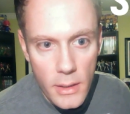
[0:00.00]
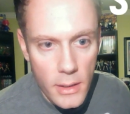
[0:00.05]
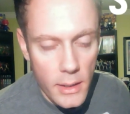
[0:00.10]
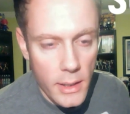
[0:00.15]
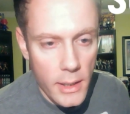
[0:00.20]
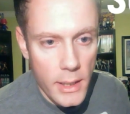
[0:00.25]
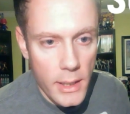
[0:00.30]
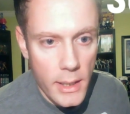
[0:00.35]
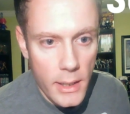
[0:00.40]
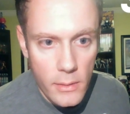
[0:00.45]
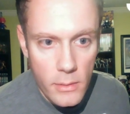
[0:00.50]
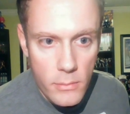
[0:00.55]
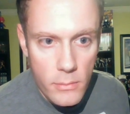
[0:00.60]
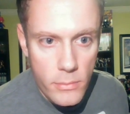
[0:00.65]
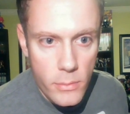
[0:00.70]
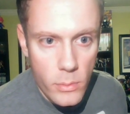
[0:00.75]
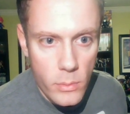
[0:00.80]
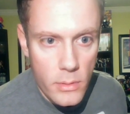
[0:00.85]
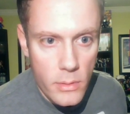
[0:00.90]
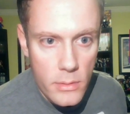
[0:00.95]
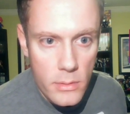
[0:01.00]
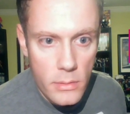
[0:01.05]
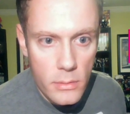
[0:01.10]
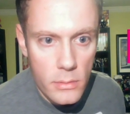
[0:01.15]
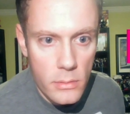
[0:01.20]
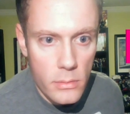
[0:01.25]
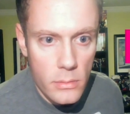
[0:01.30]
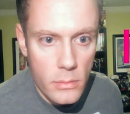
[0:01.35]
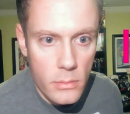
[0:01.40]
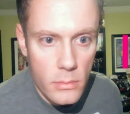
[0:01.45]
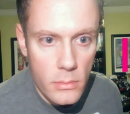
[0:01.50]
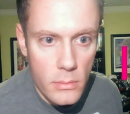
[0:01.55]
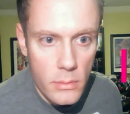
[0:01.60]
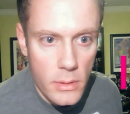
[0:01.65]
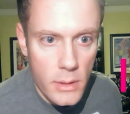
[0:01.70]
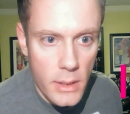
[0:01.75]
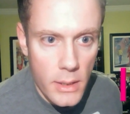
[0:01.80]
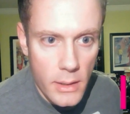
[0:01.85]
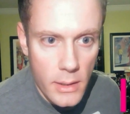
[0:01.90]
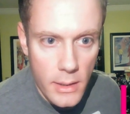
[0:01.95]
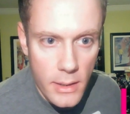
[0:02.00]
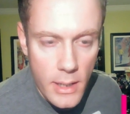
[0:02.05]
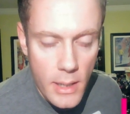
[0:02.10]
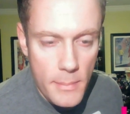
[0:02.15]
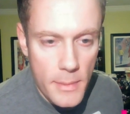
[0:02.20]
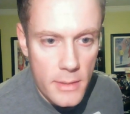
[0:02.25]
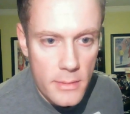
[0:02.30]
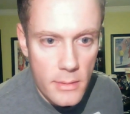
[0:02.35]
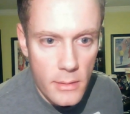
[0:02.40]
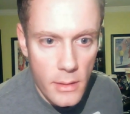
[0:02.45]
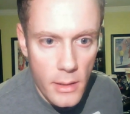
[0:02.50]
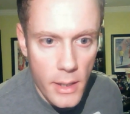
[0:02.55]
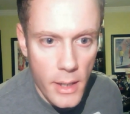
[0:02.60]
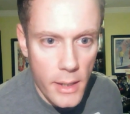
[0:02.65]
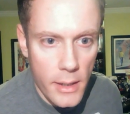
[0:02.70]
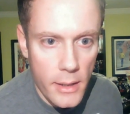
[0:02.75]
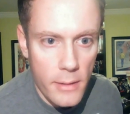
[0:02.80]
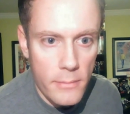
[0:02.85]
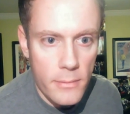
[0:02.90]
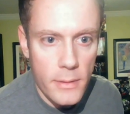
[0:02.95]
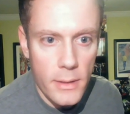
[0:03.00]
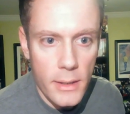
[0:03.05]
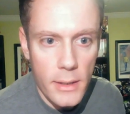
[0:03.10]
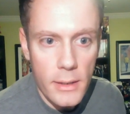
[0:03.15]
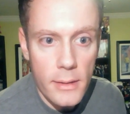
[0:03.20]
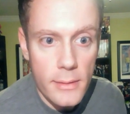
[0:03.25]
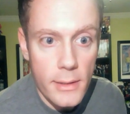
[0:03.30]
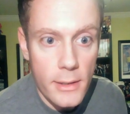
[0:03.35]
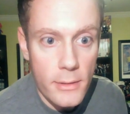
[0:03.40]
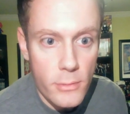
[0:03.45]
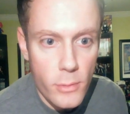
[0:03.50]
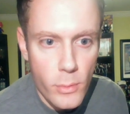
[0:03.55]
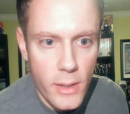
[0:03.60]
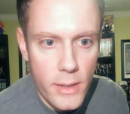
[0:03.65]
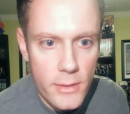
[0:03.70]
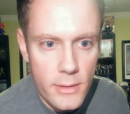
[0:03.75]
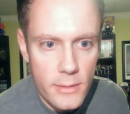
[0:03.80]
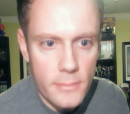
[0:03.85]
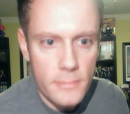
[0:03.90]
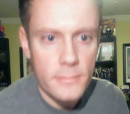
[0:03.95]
and I look forward to any comments that you have, and thanks for watching.